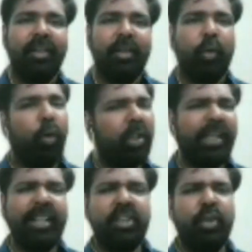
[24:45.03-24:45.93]
core
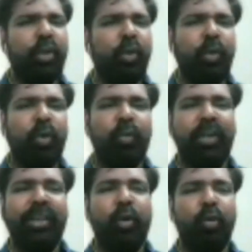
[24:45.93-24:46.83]
text or you log
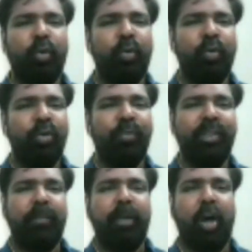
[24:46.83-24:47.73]
would go through with
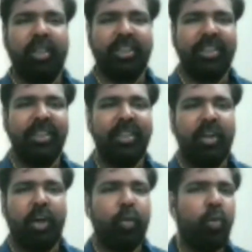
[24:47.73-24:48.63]
the blocks
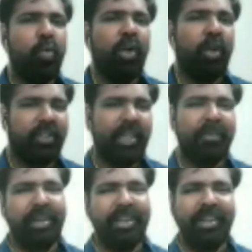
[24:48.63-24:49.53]
or Google or
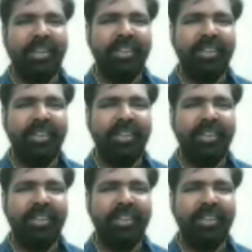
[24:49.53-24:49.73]
summary.